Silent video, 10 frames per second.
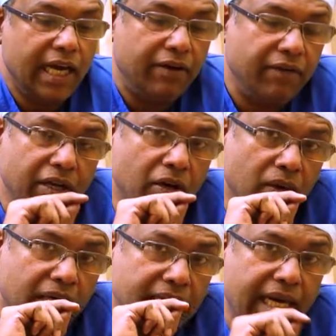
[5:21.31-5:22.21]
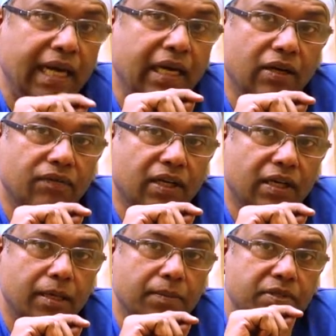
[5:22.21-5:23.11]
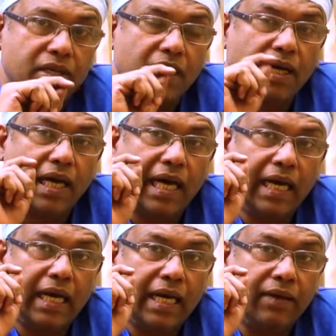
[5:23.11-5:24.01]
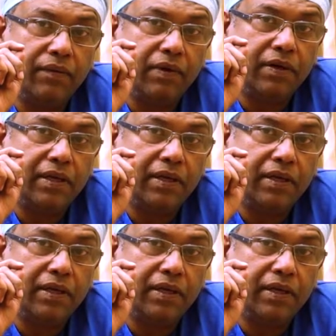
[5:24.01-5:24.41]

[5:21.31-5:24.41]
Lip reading: And when you look at the angle of the ribs, and